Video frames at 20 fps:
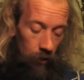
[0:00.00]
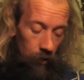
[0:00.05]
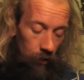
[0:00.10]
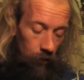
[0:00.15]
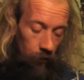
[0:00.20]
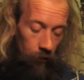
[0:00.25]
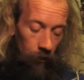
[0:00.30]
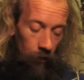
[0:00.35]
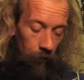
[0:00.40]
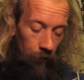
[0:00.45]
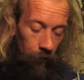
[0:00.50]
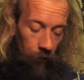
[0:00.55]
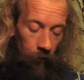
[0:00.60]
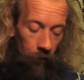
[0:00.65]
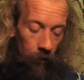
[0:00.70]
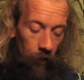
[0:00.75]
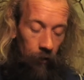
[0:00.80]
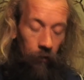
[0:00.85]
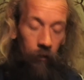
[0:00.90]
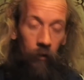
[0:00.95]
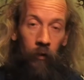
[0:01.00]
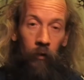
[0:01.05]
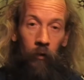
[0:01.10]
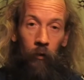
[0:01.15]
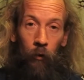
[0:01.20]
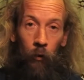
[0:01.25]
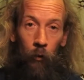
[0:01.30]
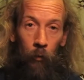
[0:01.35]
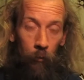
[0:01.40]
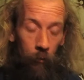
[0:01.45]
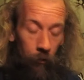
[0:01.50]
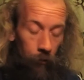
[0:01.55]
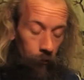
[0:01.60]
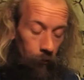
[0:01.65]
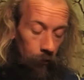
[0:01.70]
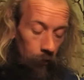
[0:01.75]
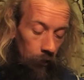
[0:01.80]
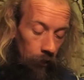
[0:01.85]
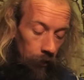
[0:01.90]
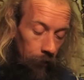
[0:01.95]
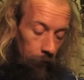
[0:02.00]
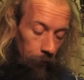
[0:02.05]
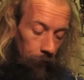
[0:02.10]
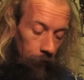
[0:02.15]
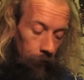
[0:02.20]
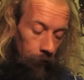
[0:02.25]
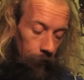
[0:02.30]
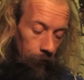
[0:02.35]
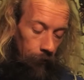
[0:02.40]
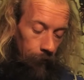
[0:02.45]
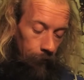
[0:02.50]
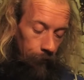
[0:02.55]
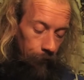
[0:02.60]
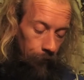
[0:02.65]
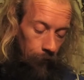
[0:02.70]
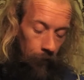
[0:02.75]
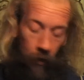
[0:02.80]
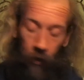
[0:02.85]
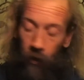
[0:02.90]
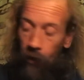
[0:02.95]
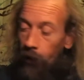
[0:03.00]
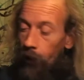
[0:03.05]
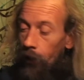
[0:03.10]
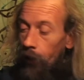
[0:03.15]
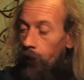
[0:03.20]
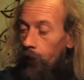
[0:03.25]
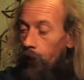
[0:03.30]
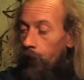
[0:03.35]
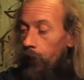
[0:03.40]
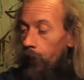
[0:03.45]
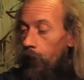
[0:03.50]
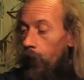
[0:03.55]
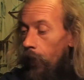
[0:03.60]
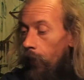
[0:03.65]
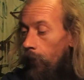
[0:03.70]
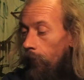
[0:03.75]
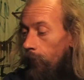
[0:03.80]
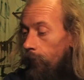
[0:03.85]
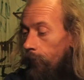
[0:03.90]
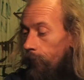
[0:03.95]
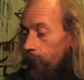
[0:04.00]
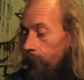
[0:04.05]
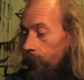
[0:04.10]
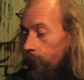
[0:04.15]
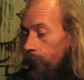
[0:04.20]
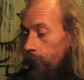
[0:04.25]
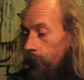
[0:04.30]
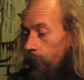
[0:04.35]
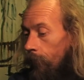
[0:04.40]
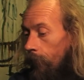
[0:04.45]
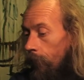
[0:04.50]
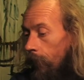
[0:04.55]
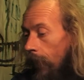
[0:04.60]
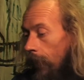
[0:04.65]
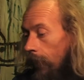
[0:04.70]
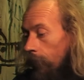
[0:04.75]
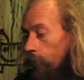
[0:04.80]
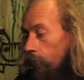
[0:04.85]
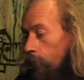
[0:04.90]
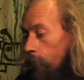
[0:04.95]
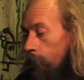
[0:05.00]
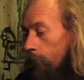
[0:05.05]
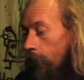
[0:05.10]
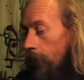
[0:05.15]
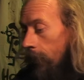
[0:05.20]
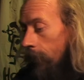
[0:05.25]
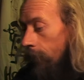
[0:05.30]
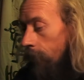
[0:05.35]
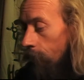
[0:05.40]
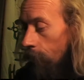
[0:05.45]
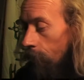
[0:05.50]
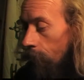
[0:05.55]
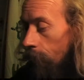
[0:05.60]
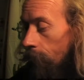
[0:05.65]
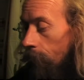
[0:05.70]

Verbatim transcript: as I've said numerous times. Now, the actual main